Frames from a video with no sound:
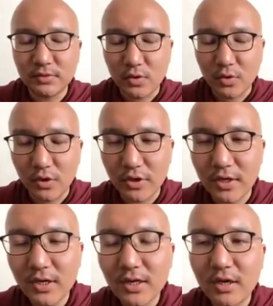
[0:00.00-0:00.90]

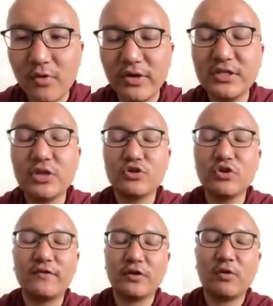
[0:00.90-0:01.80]
or orientation
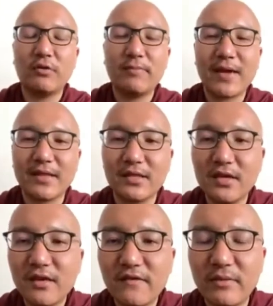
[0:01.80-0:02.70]
of the common path,
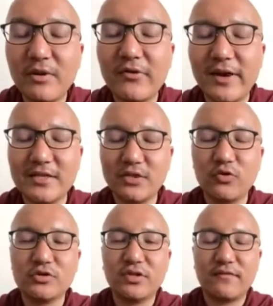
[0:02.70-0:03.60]
familiarizing
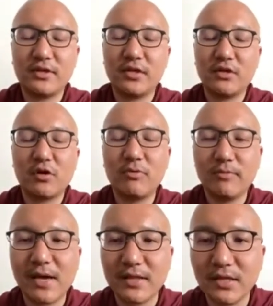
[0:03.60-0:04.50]
yourself in the common
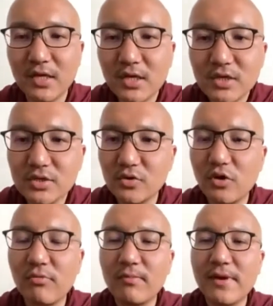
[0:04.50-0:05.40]
path. So a
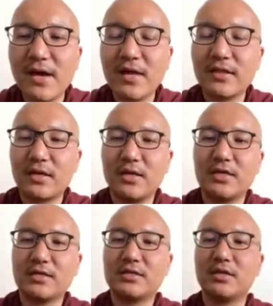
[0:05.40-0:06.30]
common path
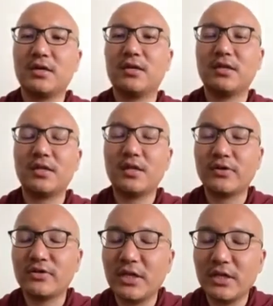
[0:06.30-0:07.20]
is uh, the
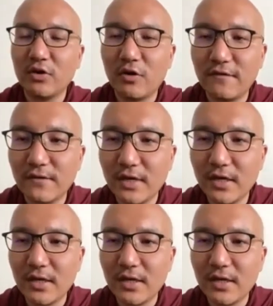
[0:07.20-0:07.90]
understanding of uh,